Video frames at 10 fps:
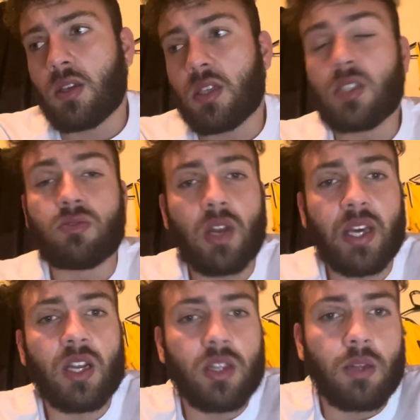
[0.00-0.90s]
is really
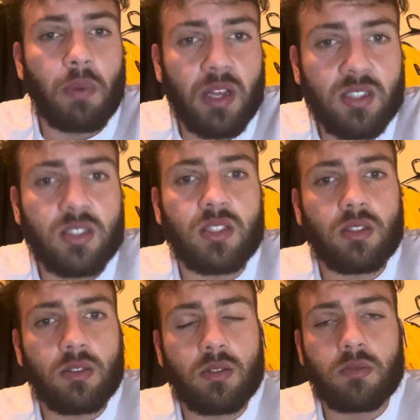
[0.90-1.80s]
getting the best
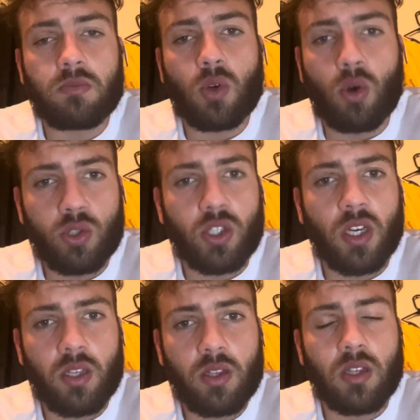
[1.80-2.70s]

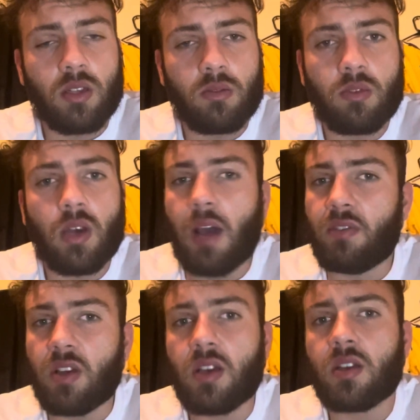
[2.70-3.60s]
contract,
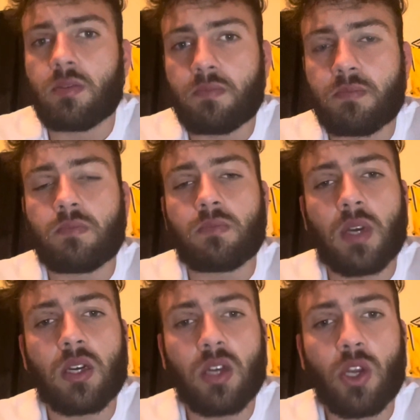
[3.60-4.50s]
having
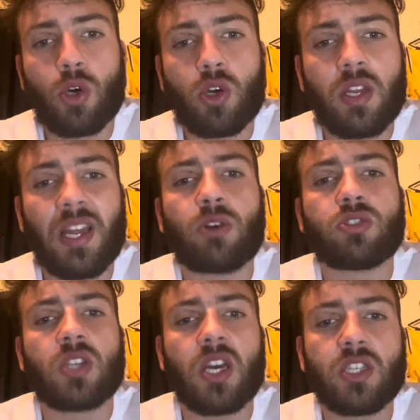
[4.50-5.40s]
good
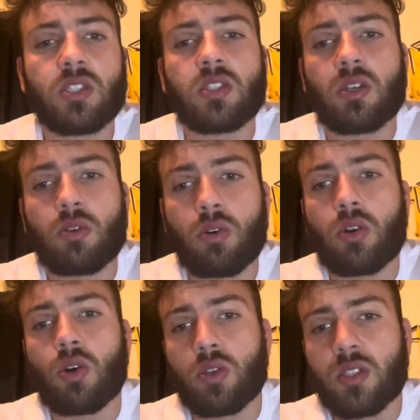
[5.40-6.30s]
negotiations and good
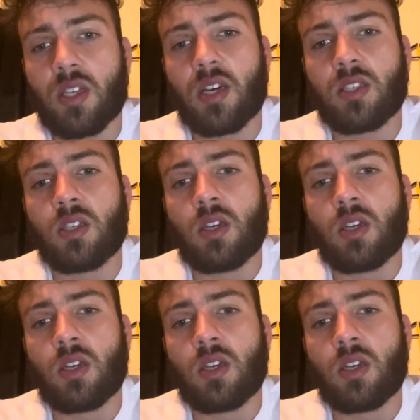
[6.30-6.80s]
contacts,